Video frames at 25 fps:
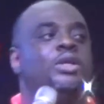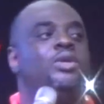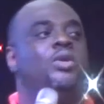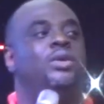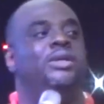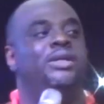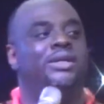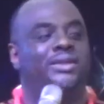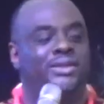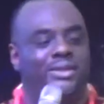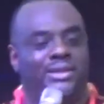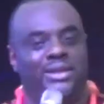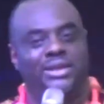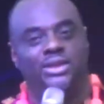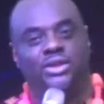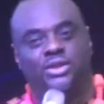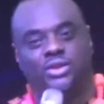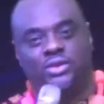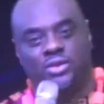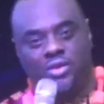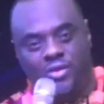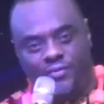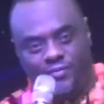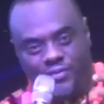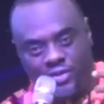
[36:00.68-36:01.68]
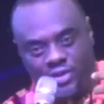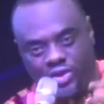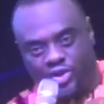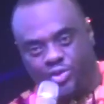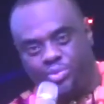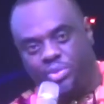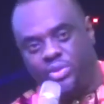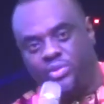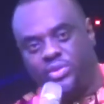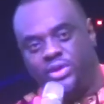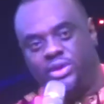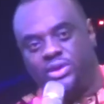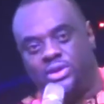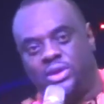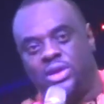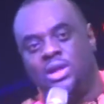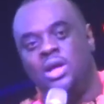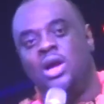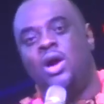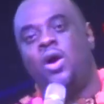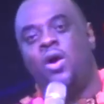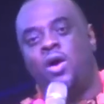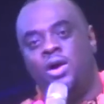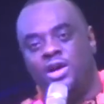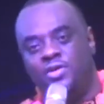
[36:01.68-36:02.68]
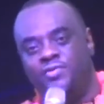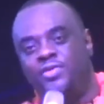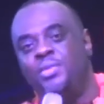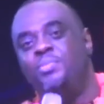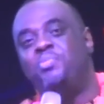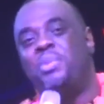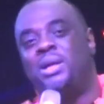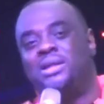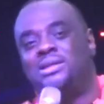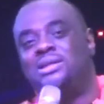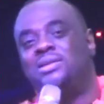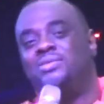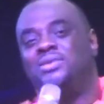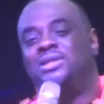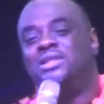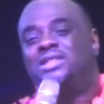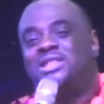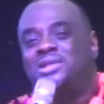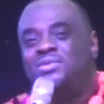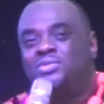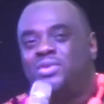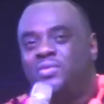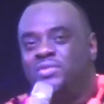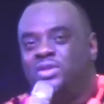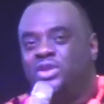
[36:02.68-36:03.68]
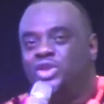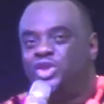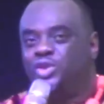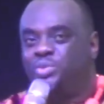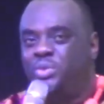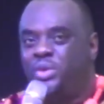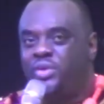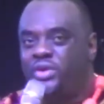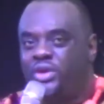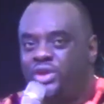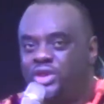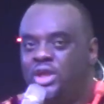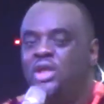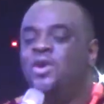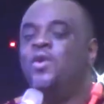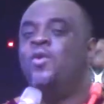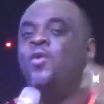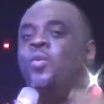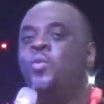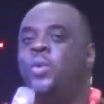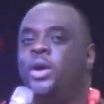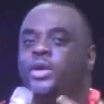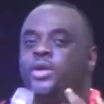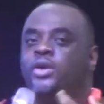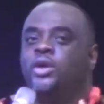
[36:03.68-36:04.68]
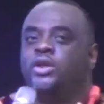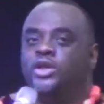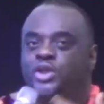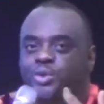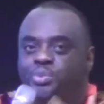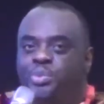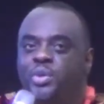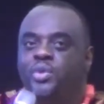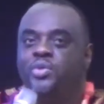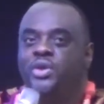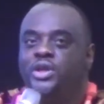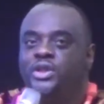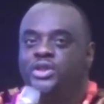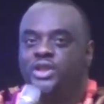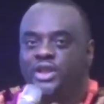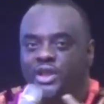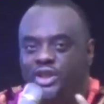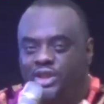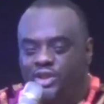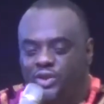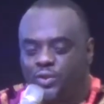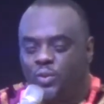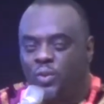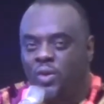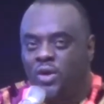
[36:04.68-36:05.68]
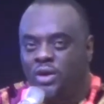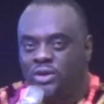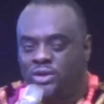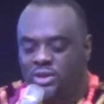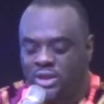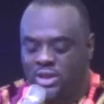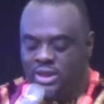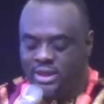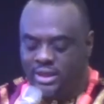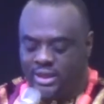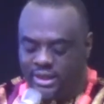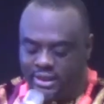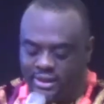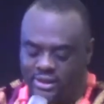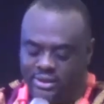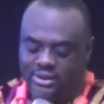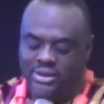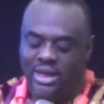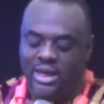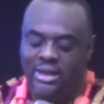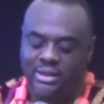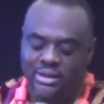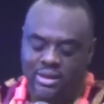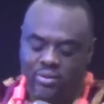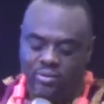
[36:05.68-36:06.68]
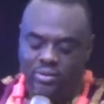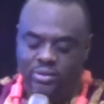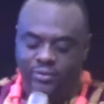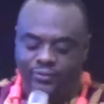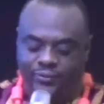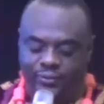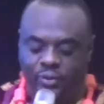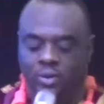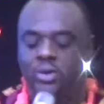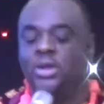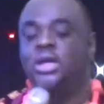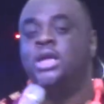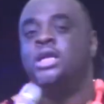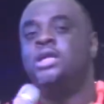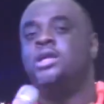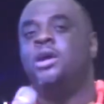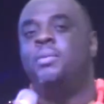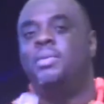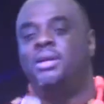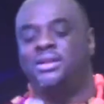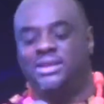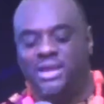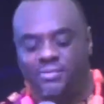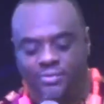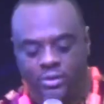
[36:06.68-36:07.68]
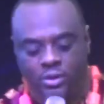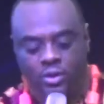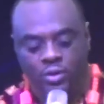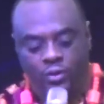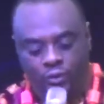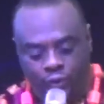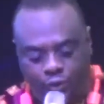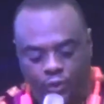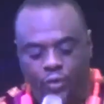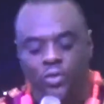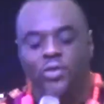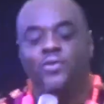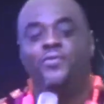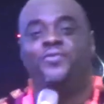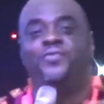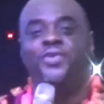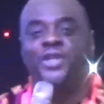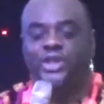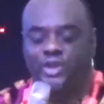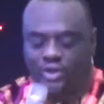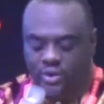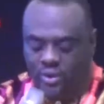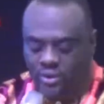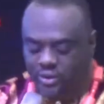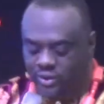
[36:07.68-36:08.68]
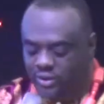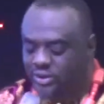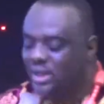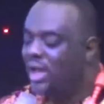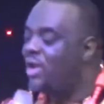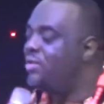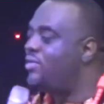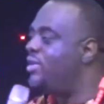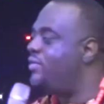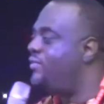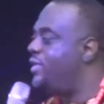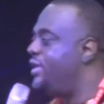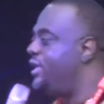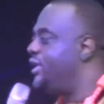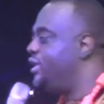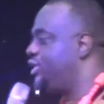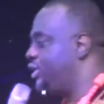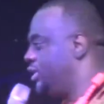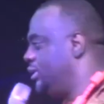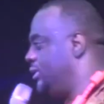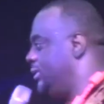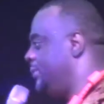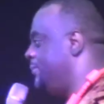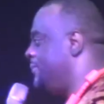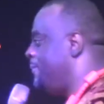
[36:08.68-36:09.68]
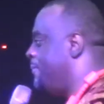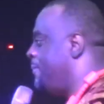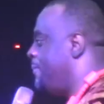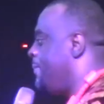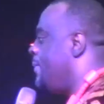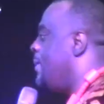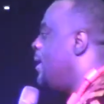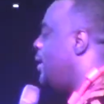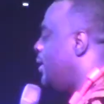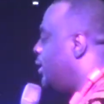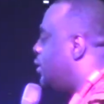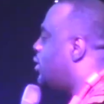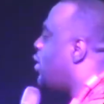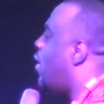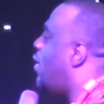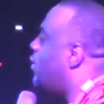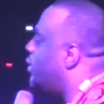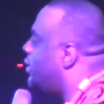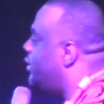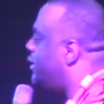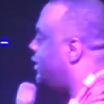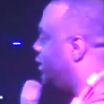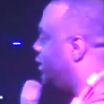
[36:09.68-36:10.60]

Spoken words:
only know the things of your spirit, or even perceive the things of the spirit, when your spirit is what? In tandem with the flow. Number 7, through visions and revelation. God